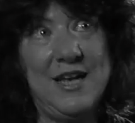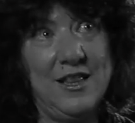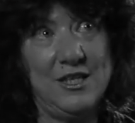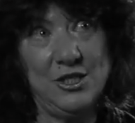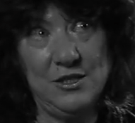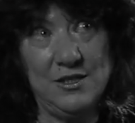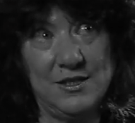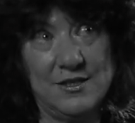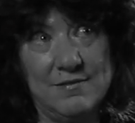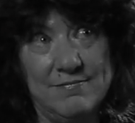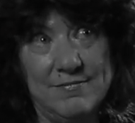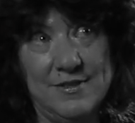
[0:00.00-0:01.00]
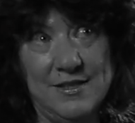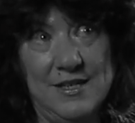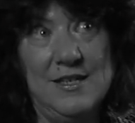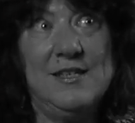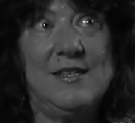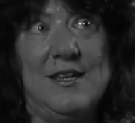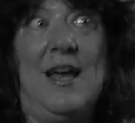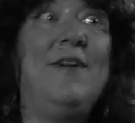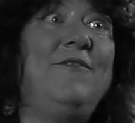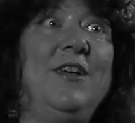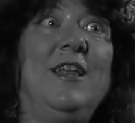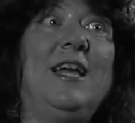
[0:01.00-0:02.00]
intelligence because
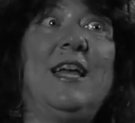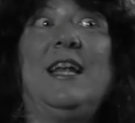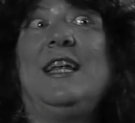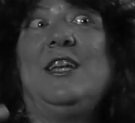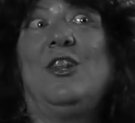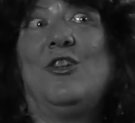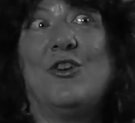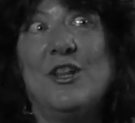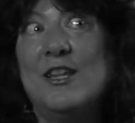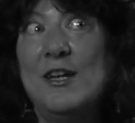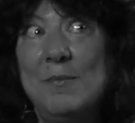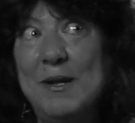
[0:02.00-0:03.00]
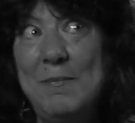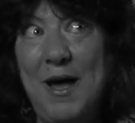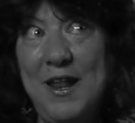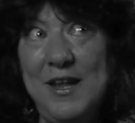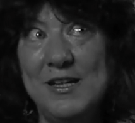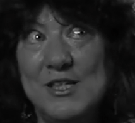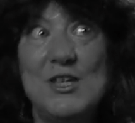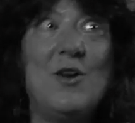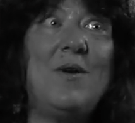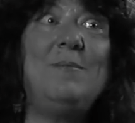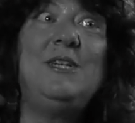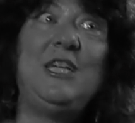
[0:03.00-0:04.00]
I feel like I need to learn a little bit about it.
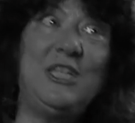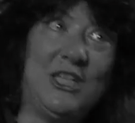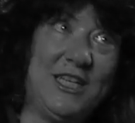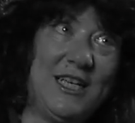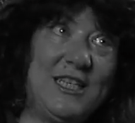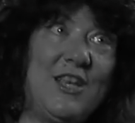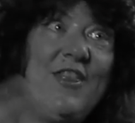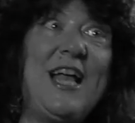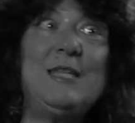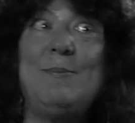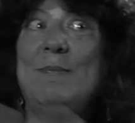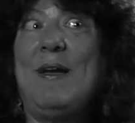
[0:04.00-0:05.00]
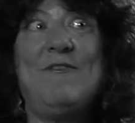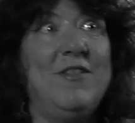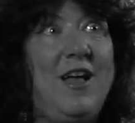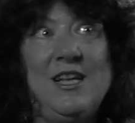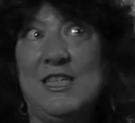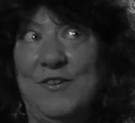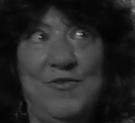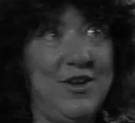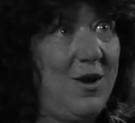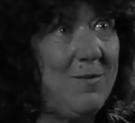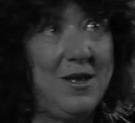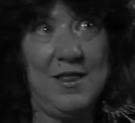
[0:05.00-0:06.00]
So I'm teaching it. So that's been my
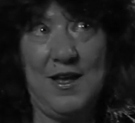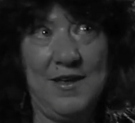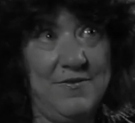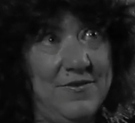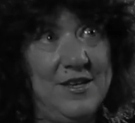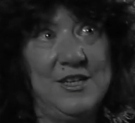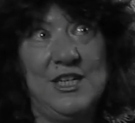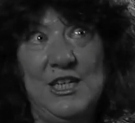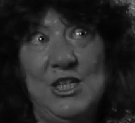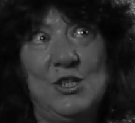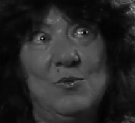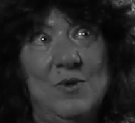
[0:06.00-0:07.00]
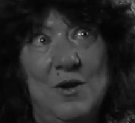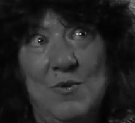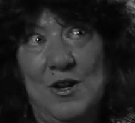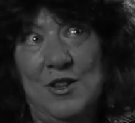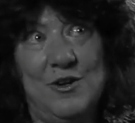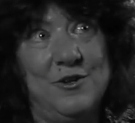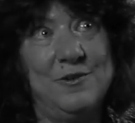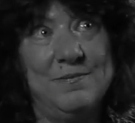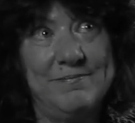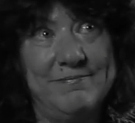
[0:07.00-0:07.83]
philosophy all my life. Teach what I want to learn.